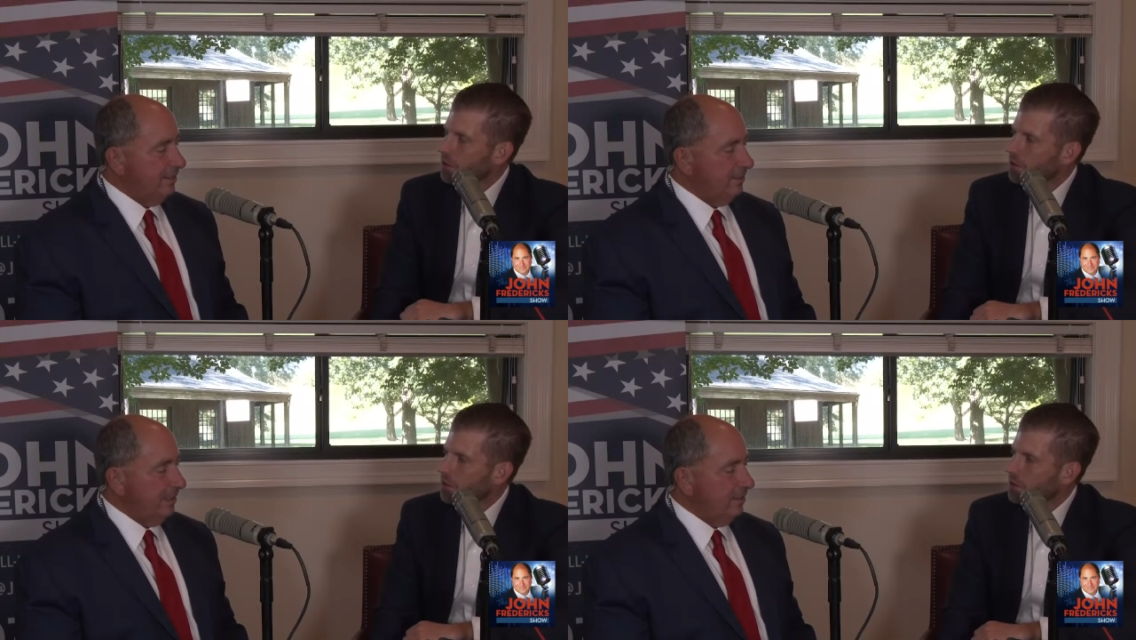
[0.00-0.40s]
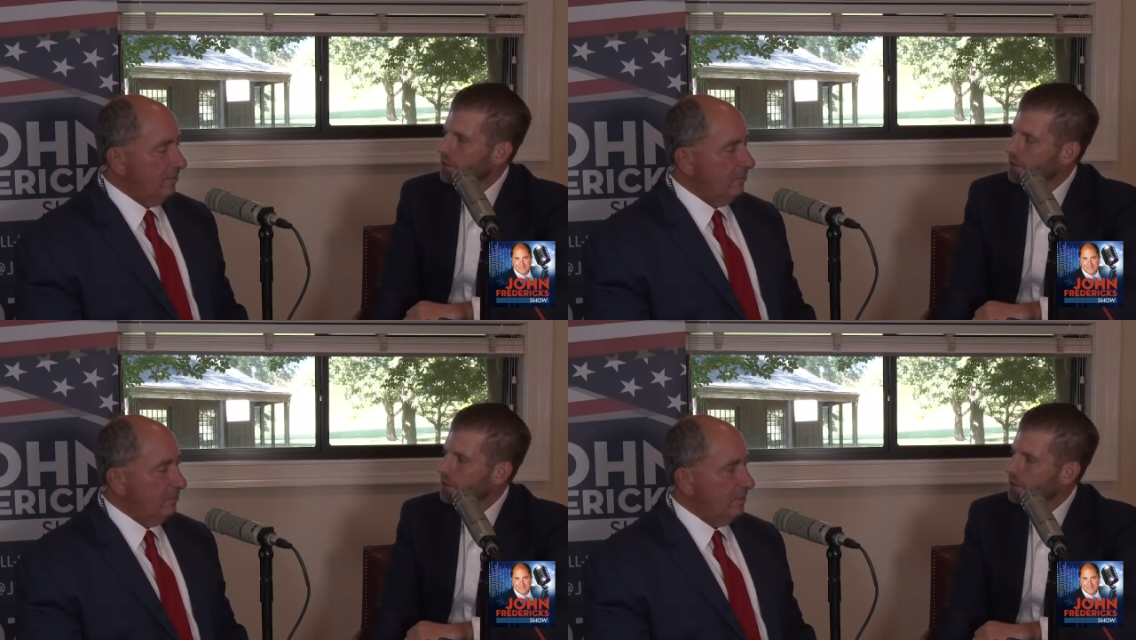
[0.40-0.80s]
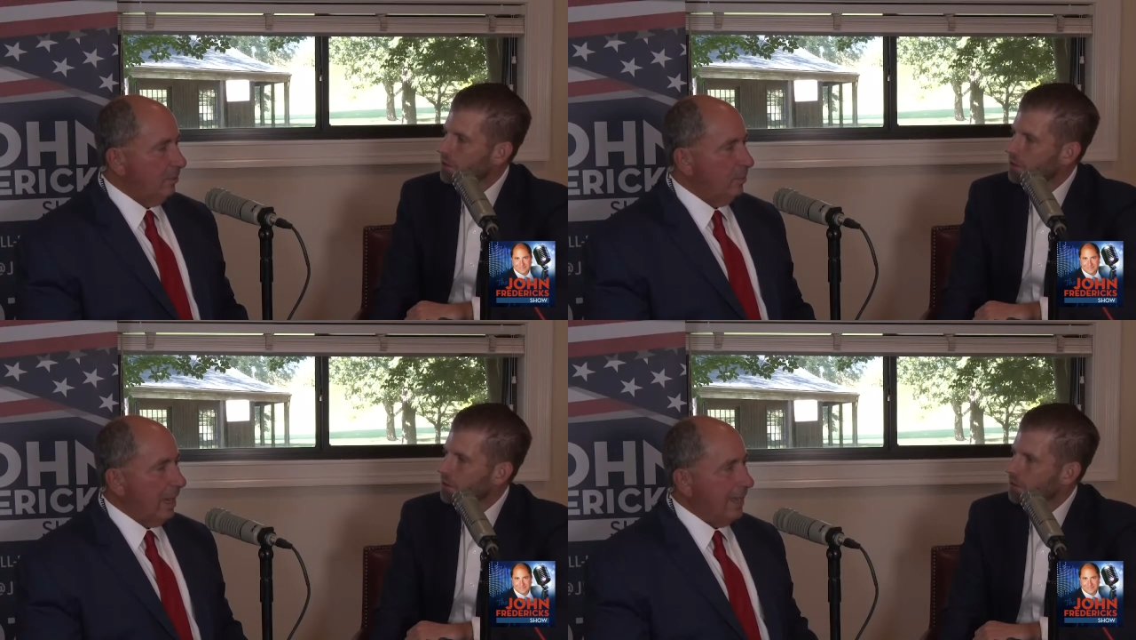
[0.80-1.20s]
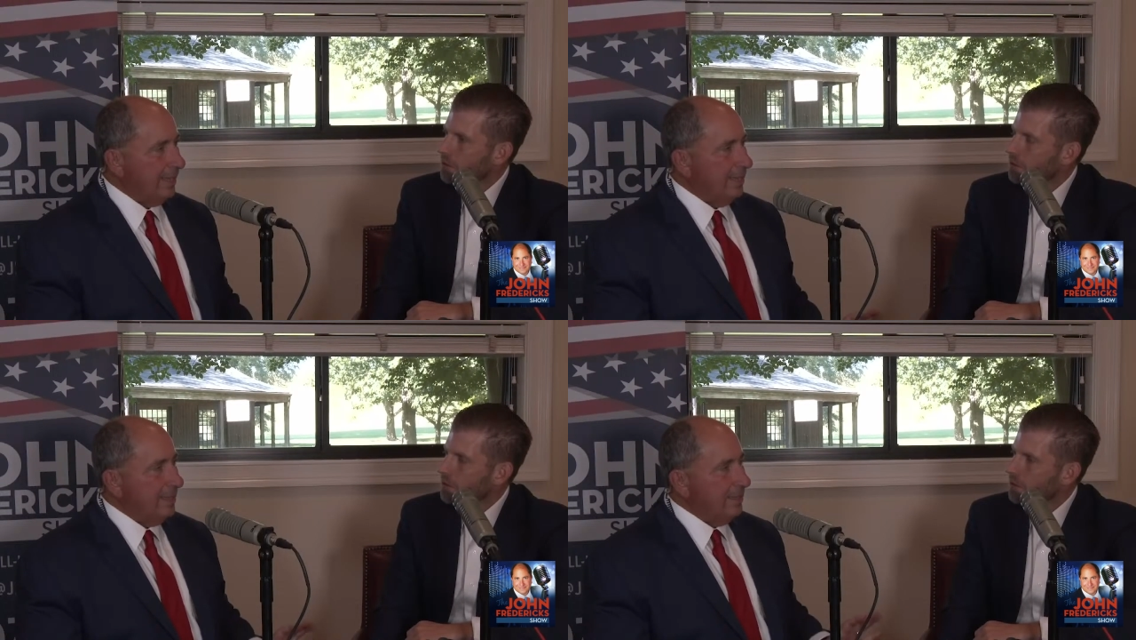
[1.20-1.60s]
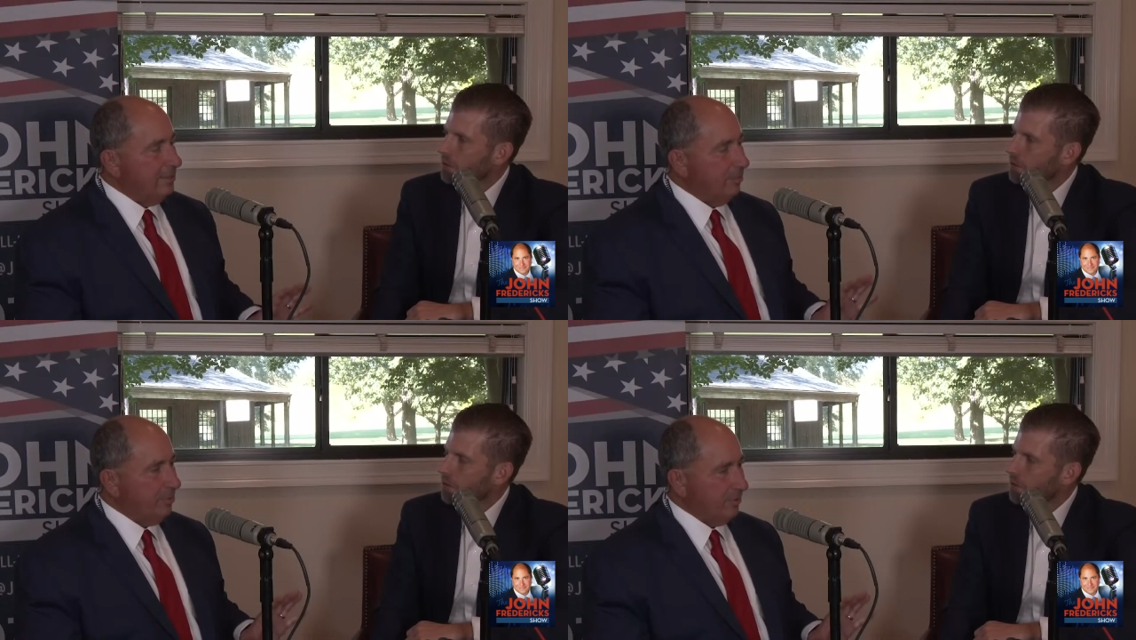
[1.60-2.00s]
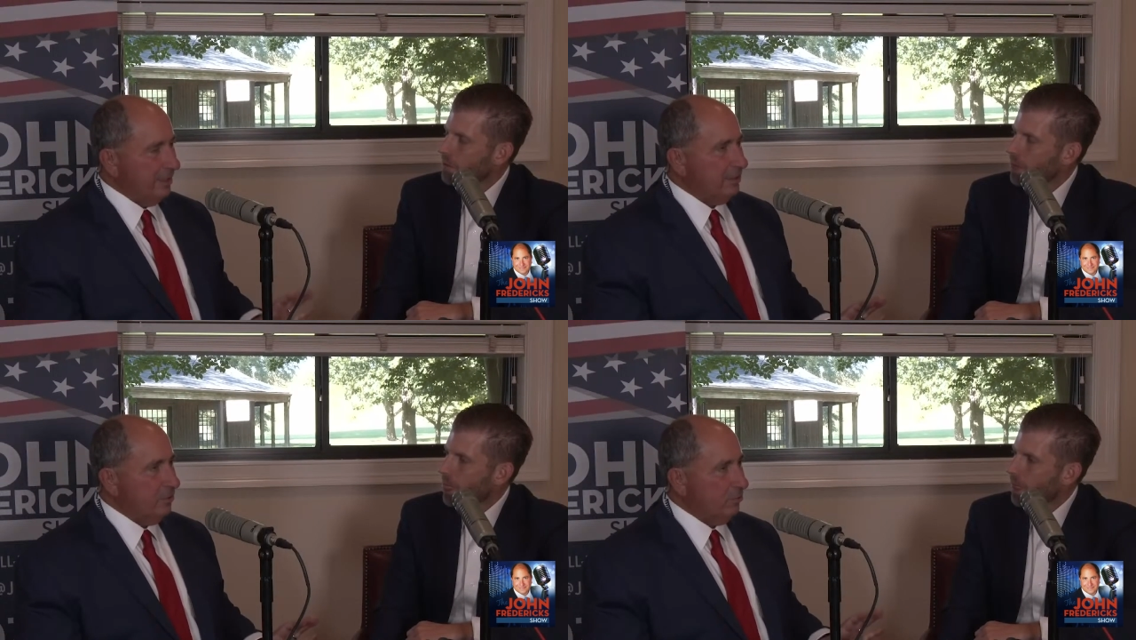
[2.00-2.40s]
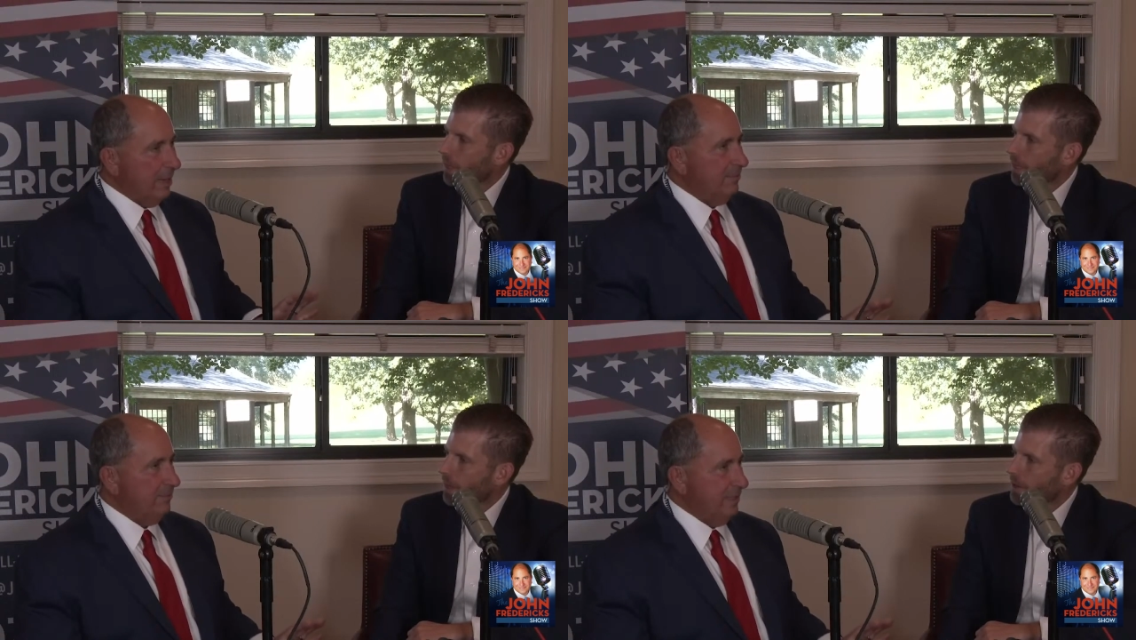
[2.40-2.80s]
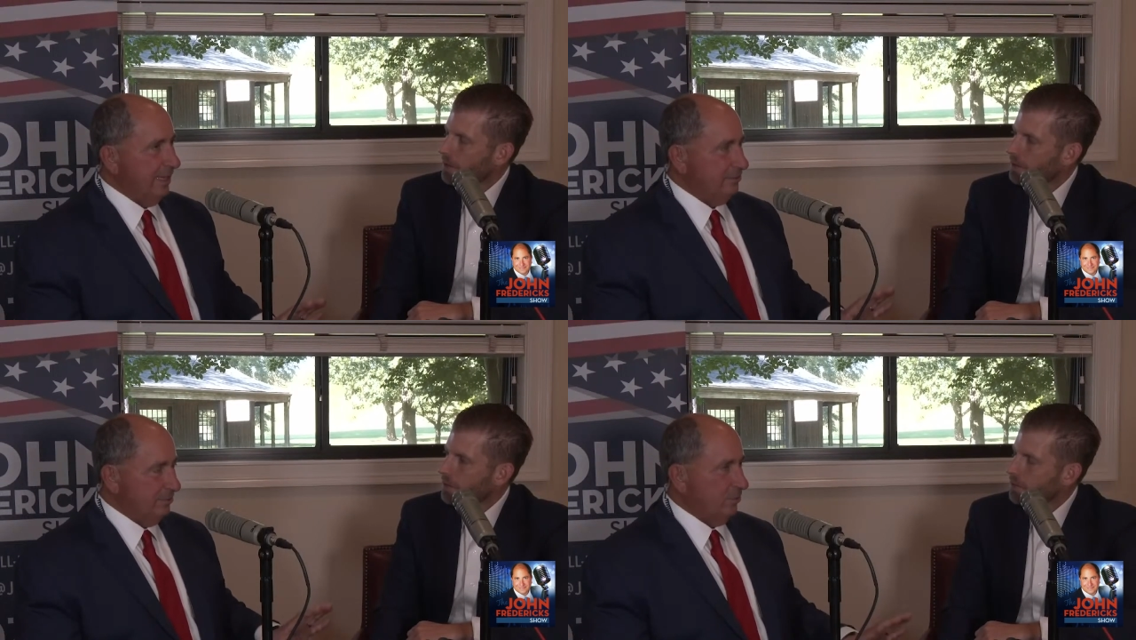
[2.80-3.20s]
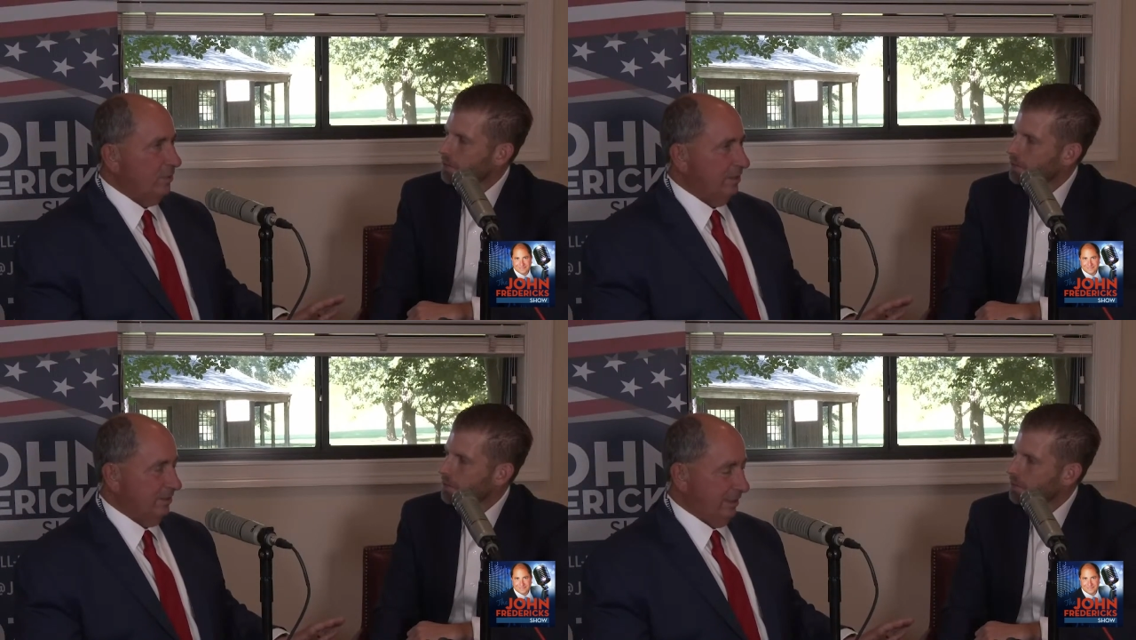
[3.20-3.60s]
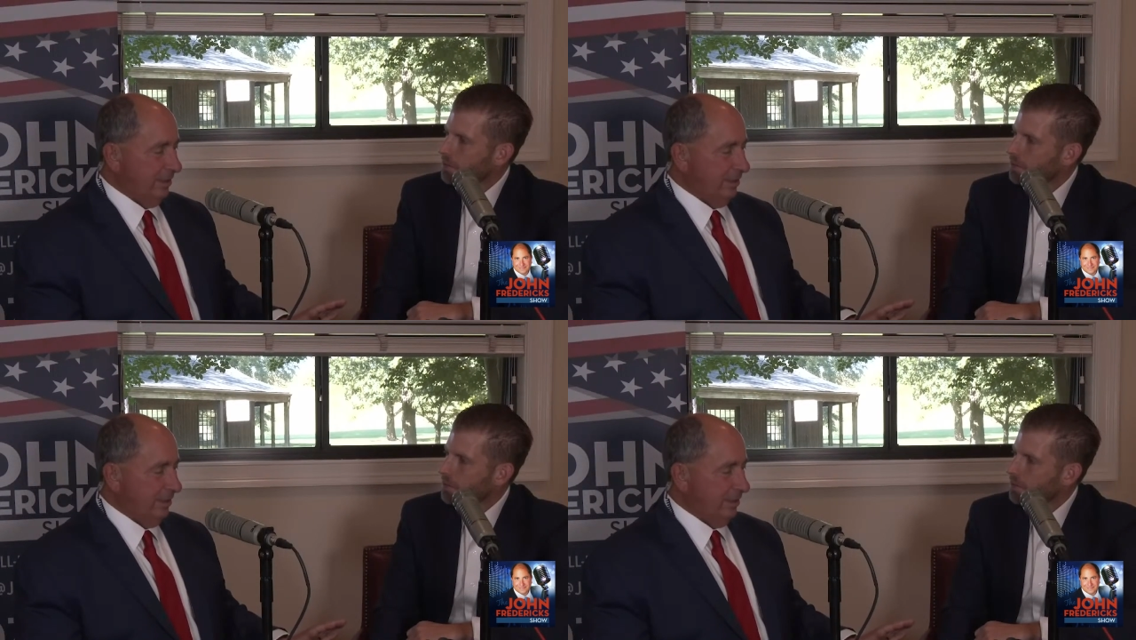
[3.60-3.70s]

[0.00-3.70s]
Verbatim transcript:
Speaker 1: you know, I the political ramifications are one thing.